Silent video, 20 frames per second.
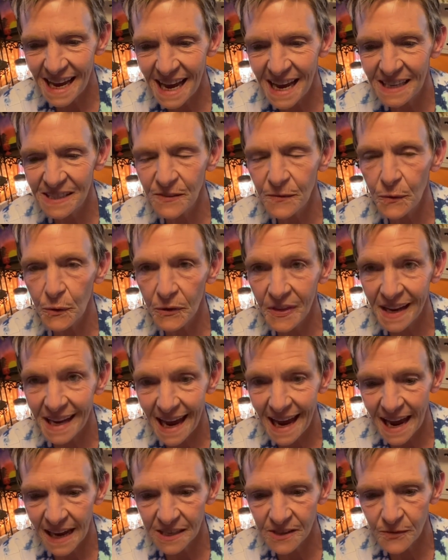As for the
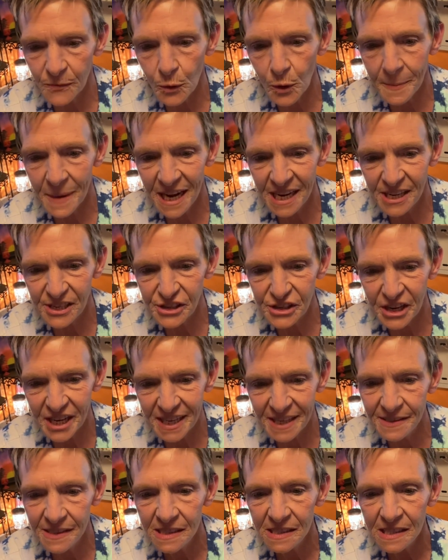gas
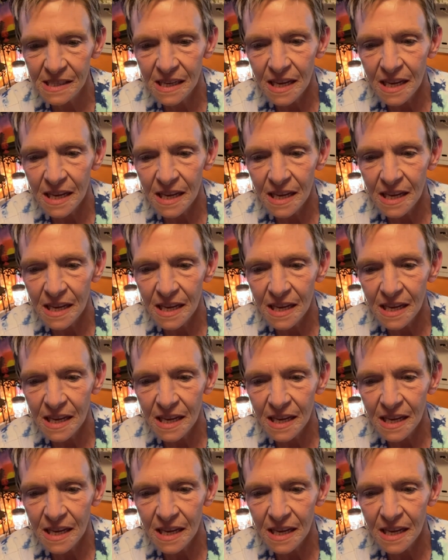formation,